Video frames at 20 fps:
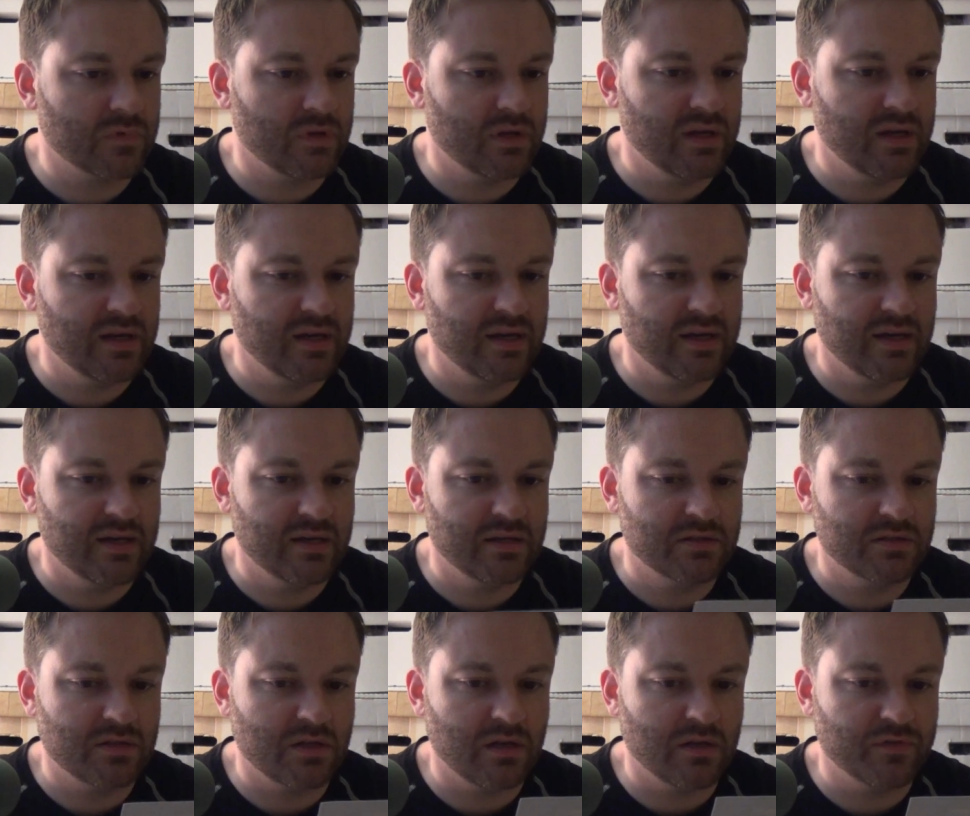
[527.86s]

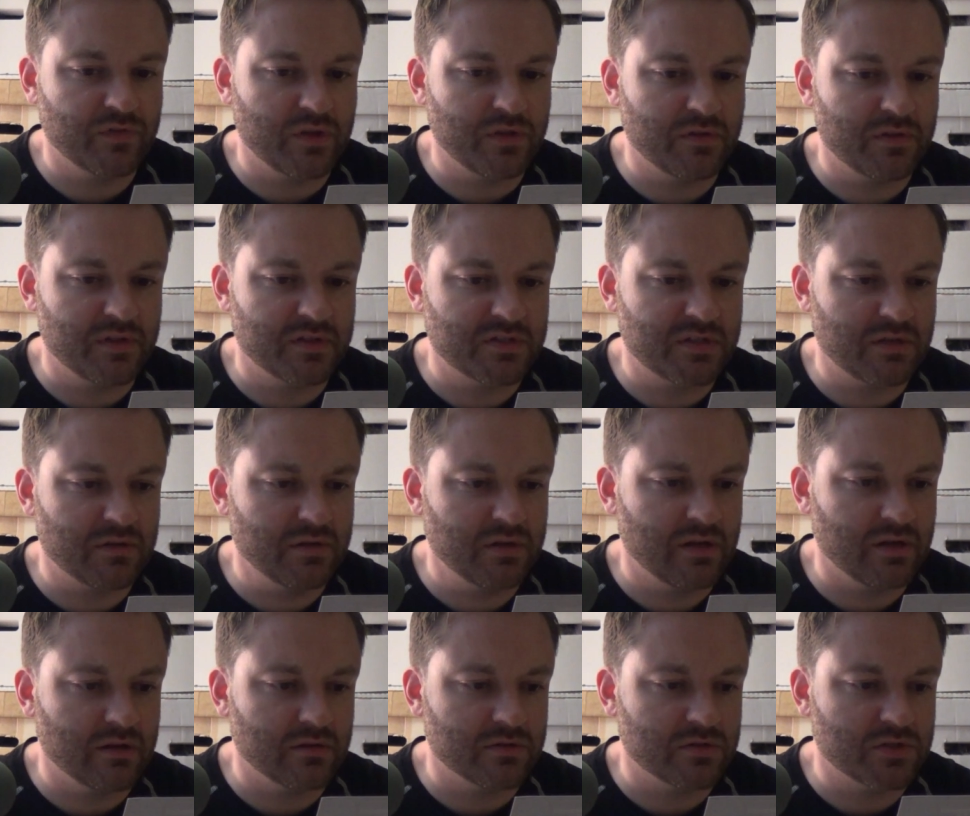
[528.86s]
and all the other things that are in
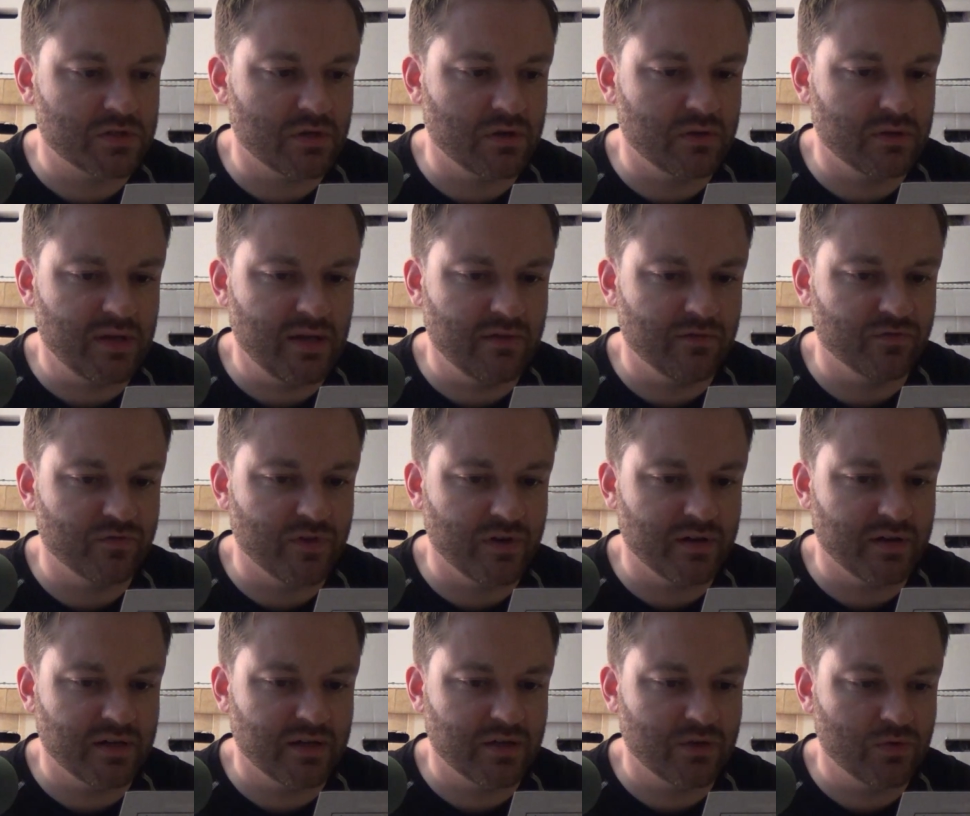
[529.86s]
here. So yeah,
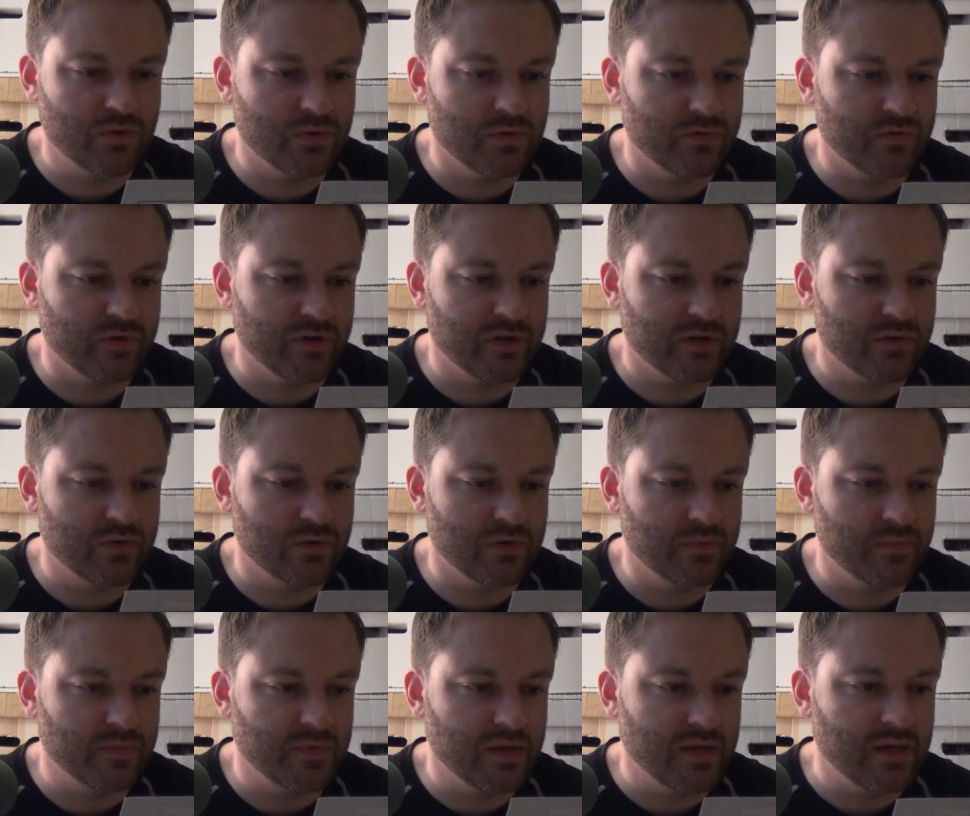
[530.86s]
very cool, very cool.
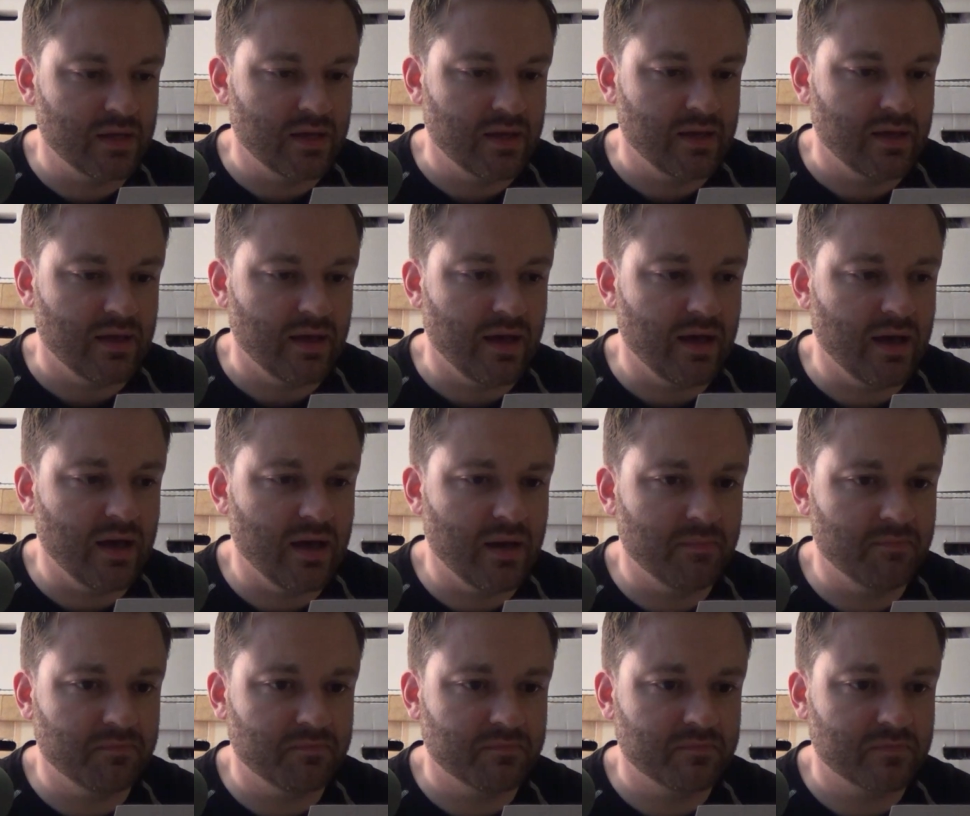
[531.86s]

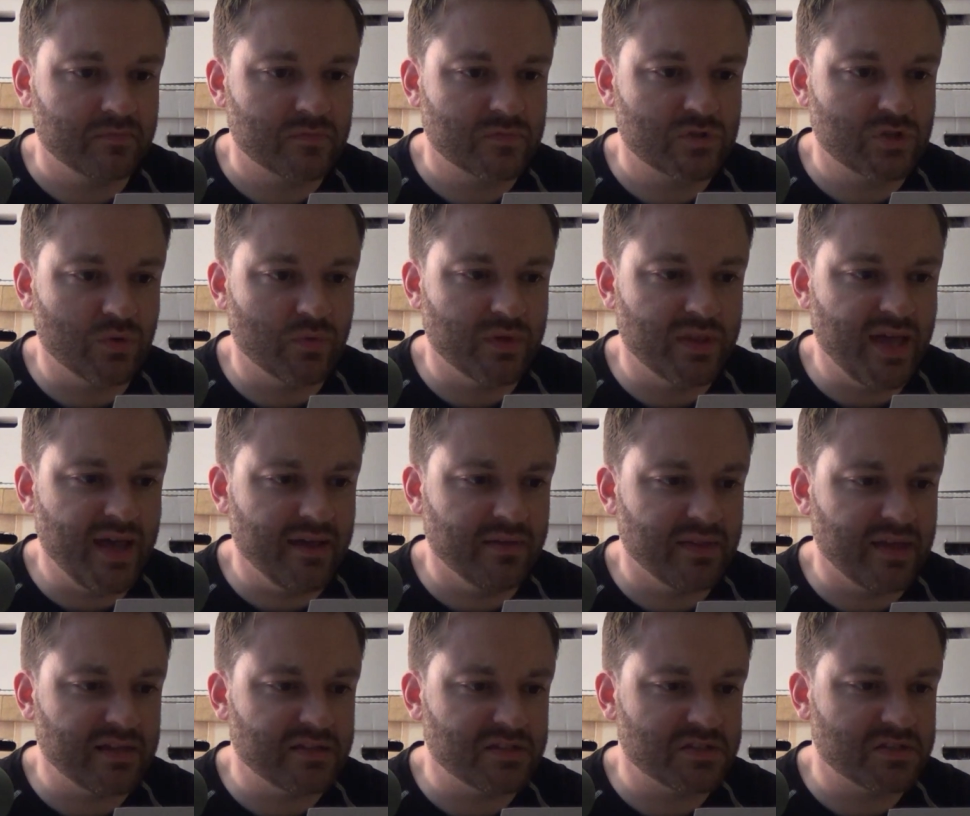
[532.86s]
So with that,
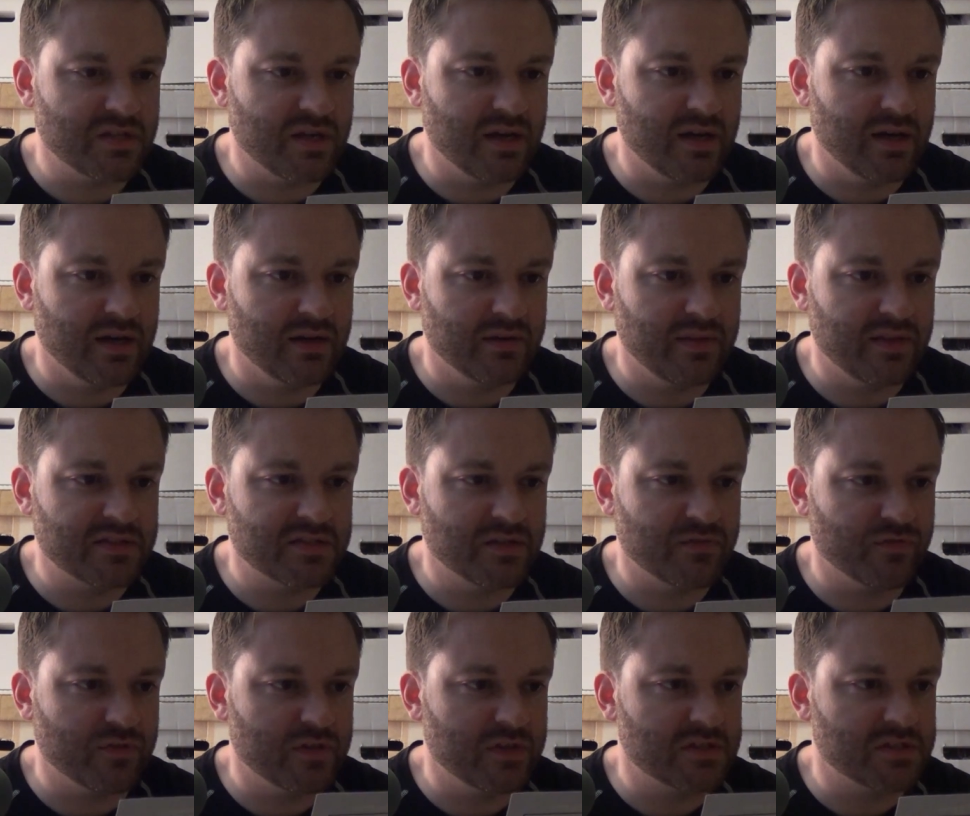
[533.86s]
that's it
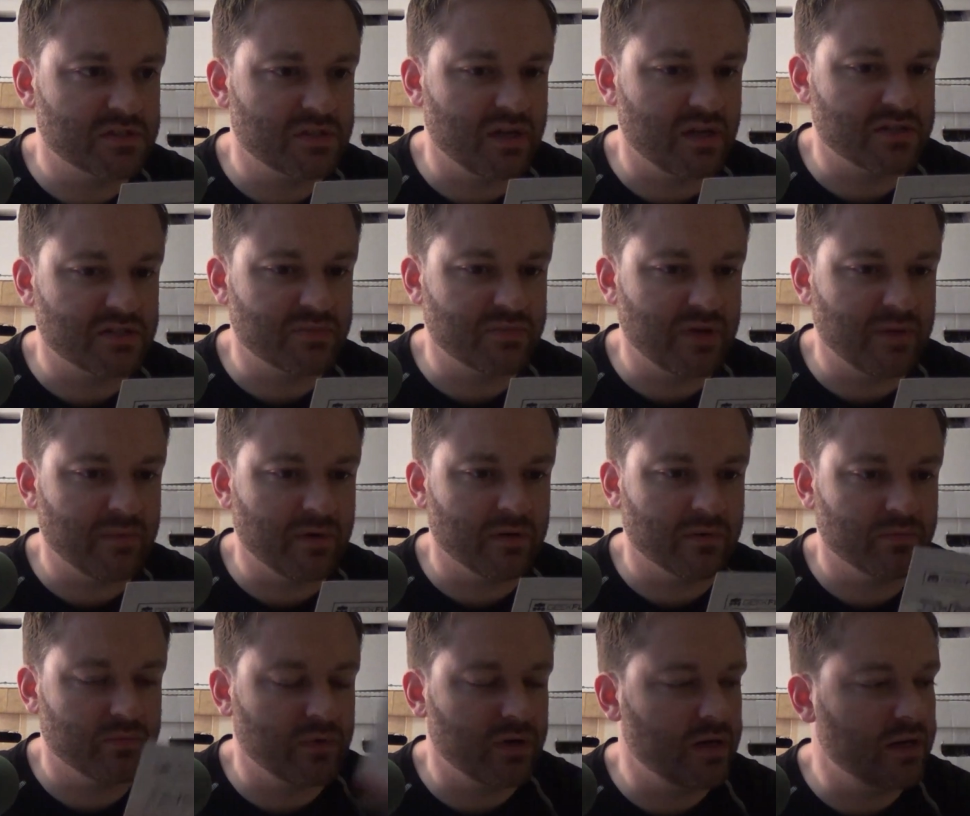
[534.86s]
for this
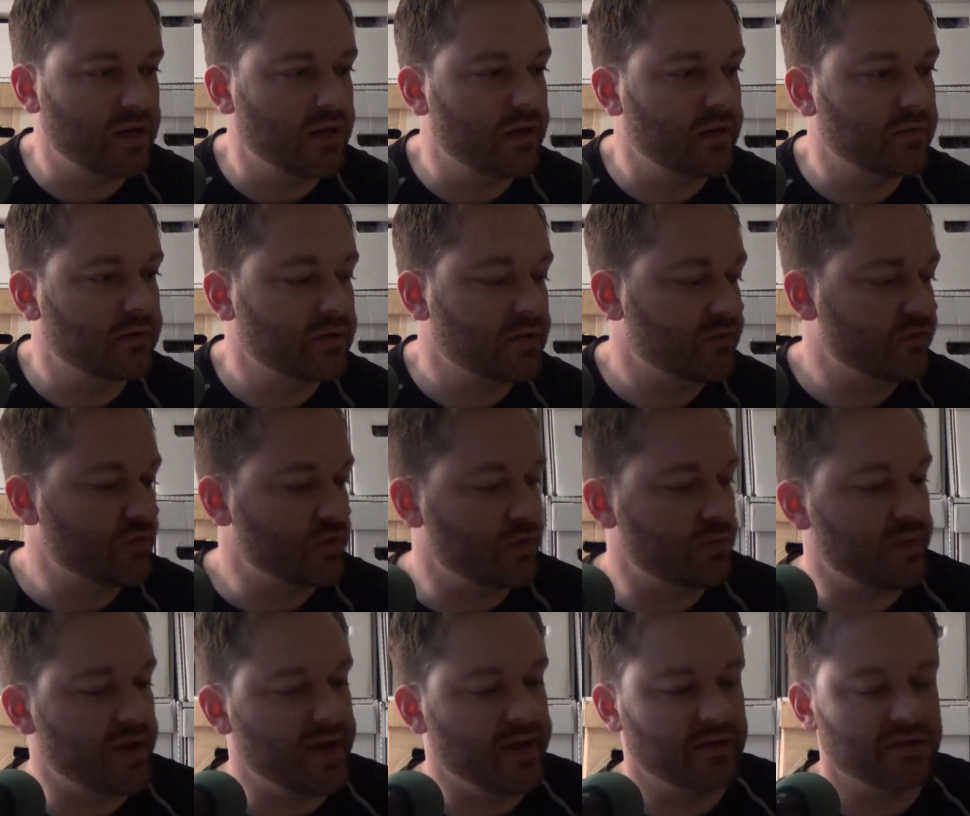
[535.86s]
September Geek Fuel
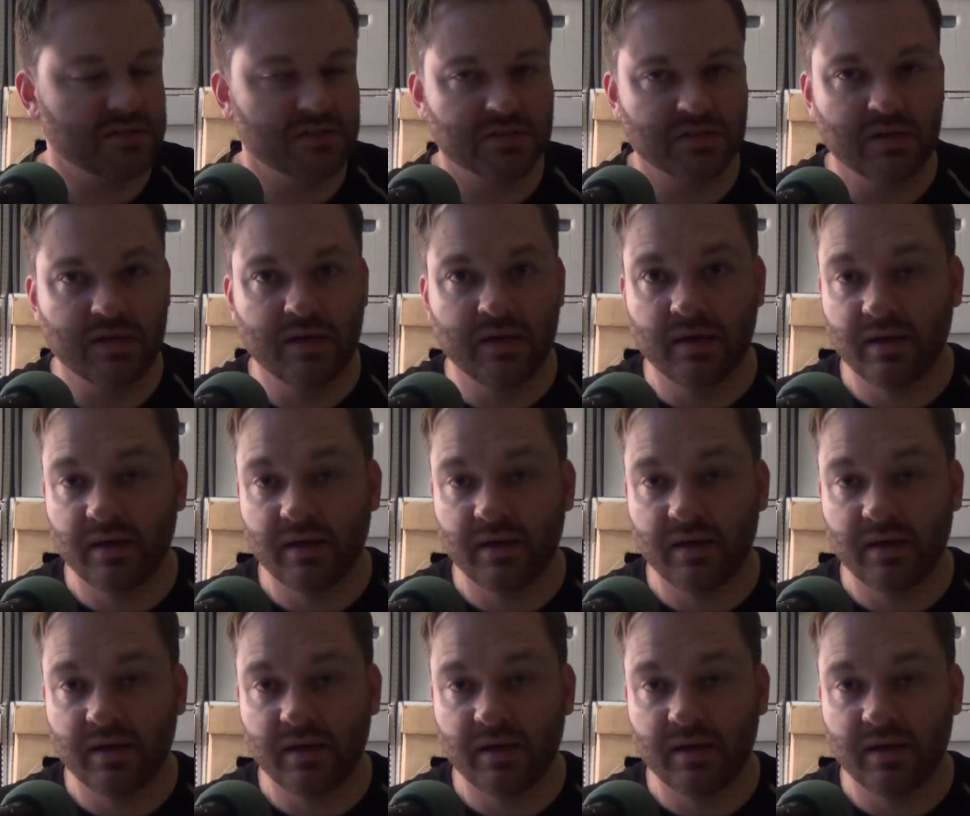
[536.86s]
box.